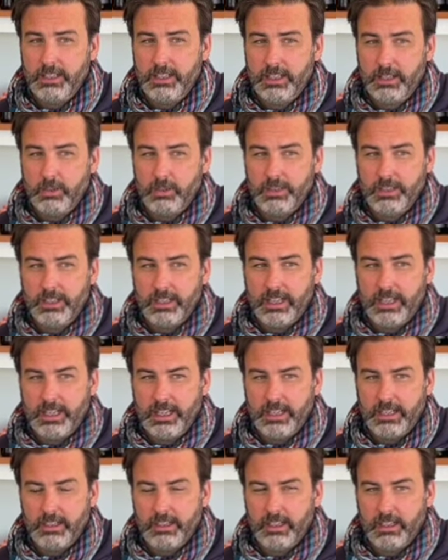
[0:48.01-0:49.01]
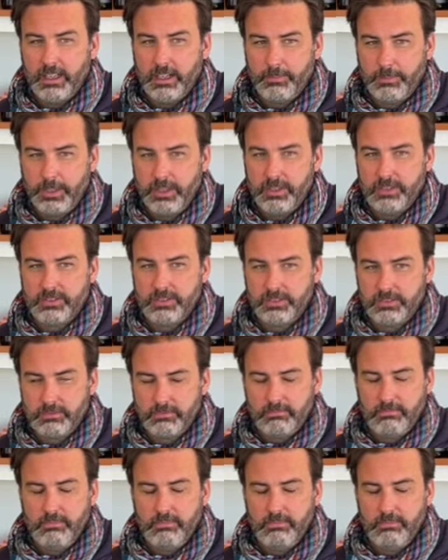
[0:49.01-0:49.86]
Not only that, because